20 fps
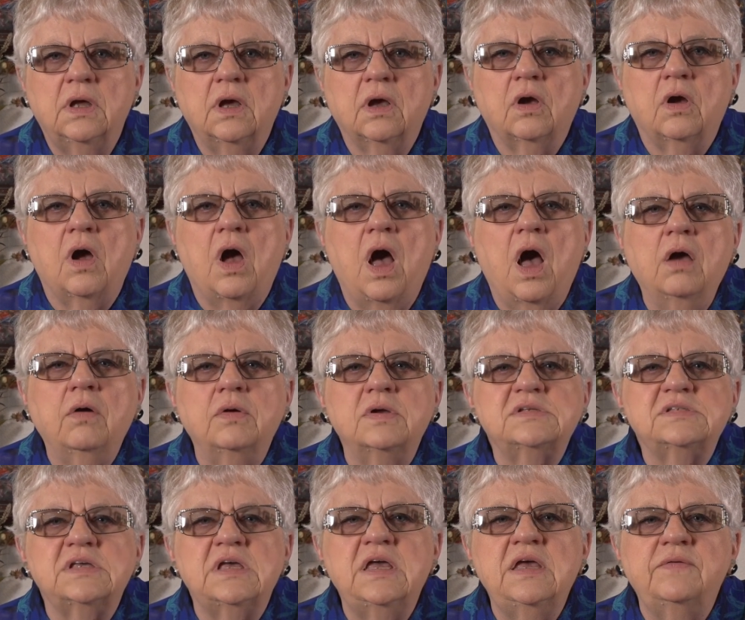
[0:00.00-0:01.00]

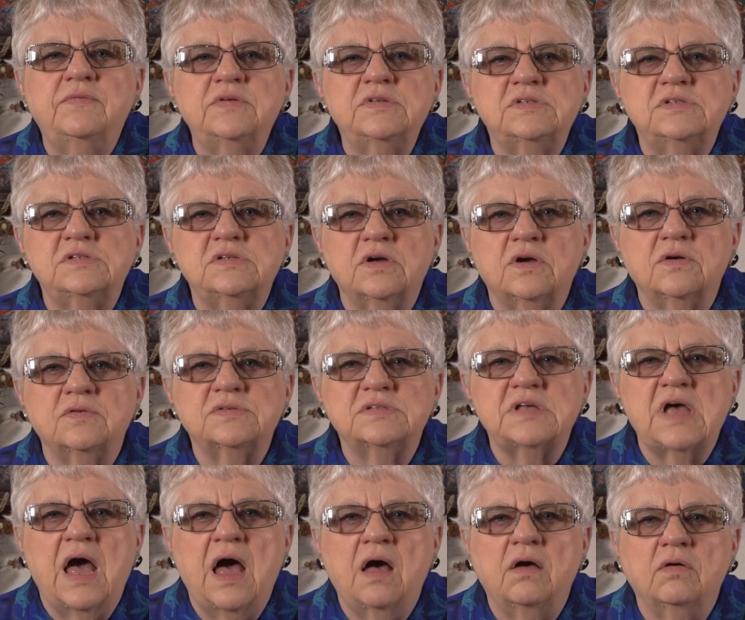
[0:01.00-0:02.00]
Congress even serves
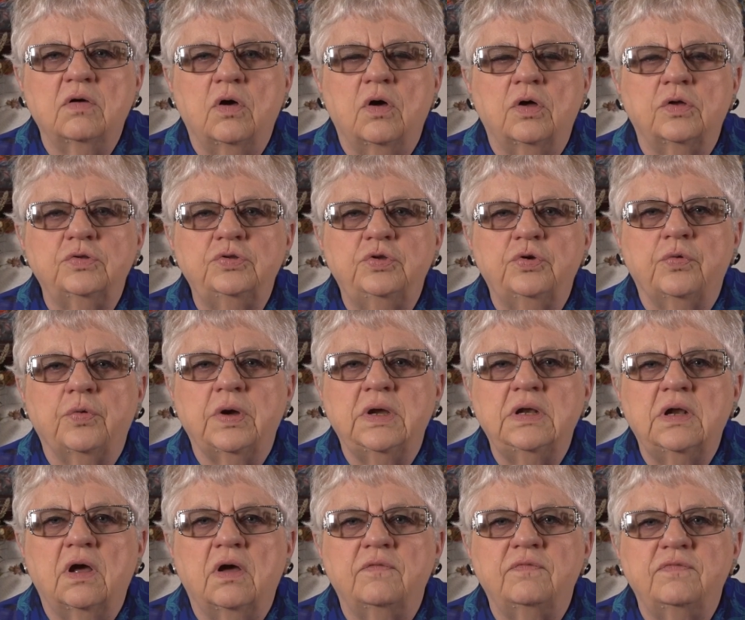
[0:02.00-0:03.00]
alcohol
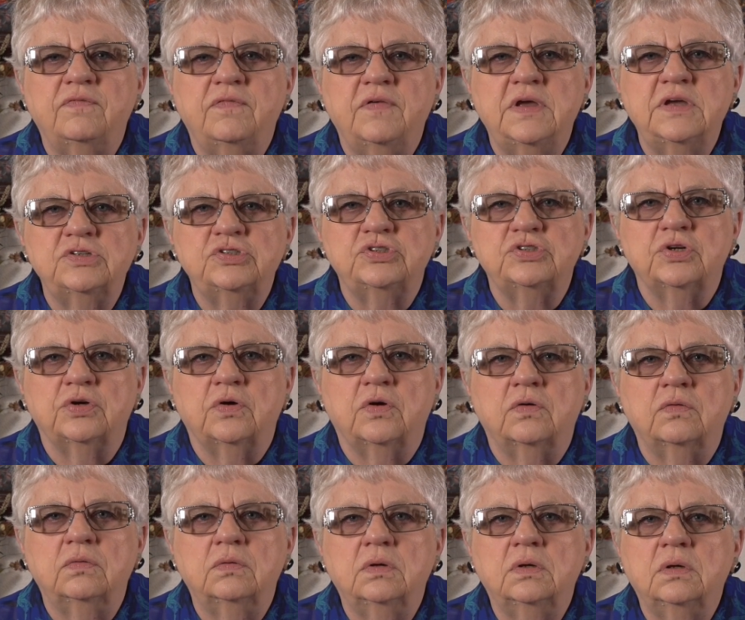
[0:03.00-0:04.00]
during
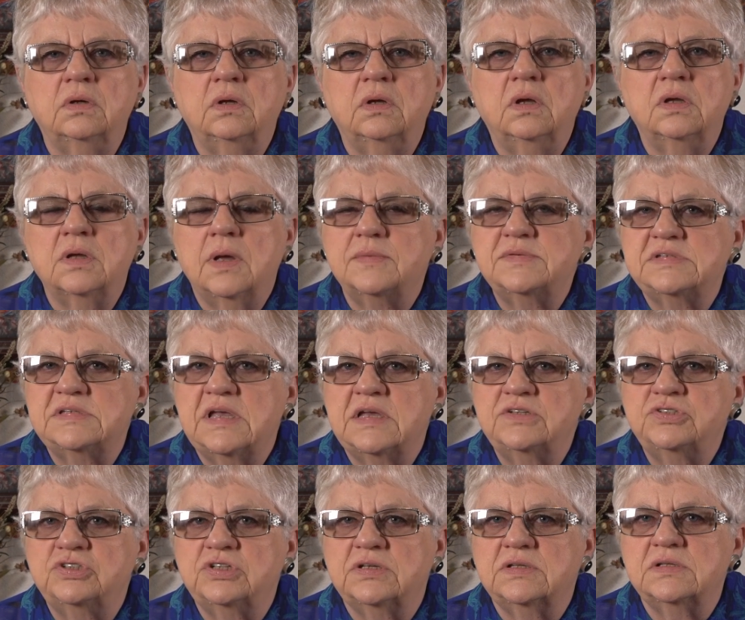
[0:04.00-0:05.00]
official
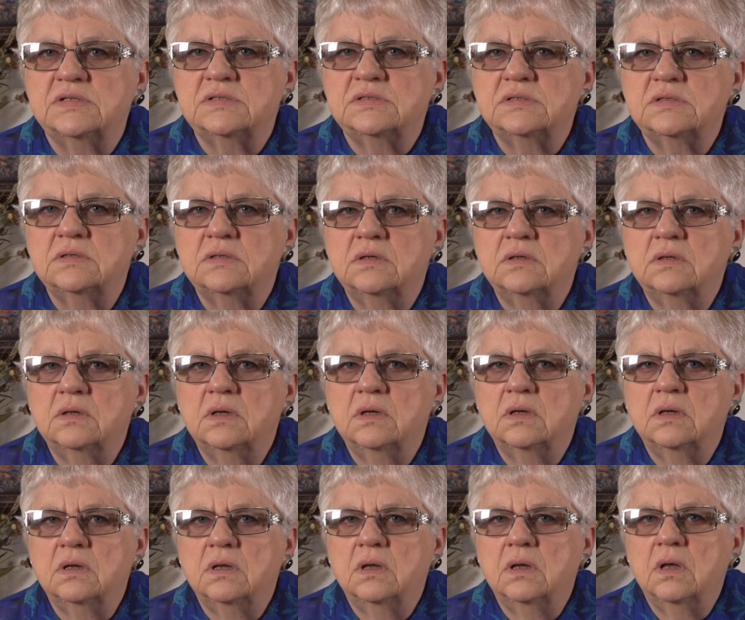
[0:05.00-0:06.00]
sessions
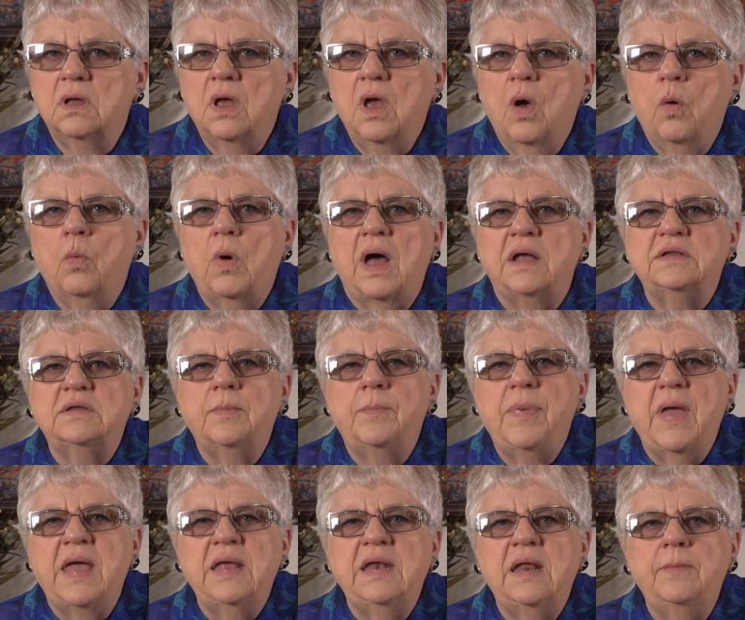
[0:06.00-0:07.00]
while
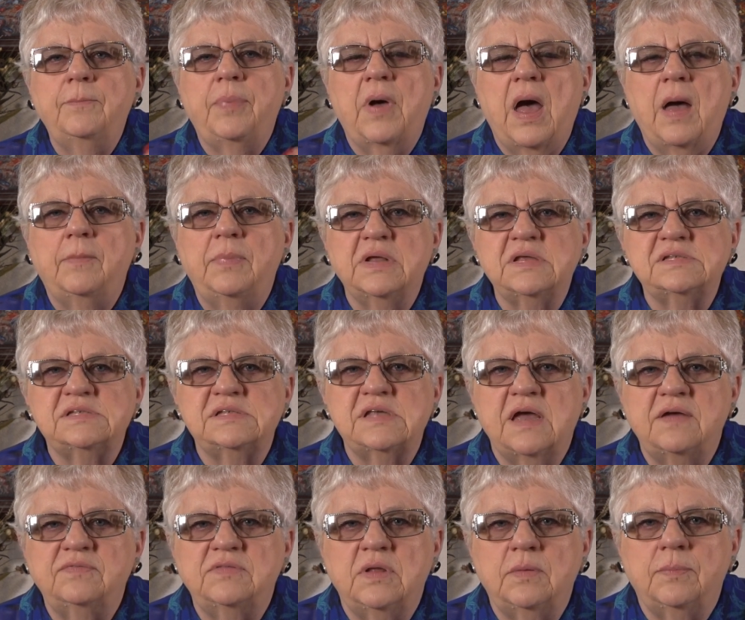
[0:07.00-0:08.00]
debating public
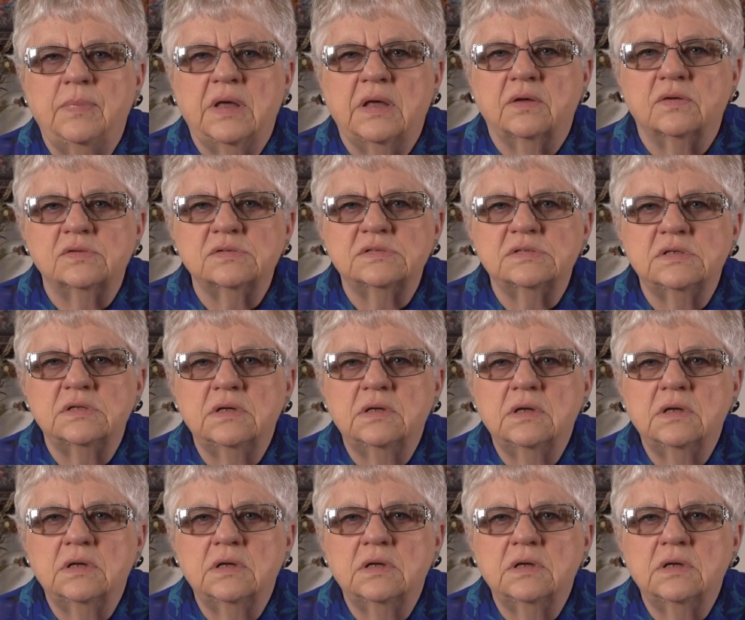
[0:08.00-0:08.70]
safety bills.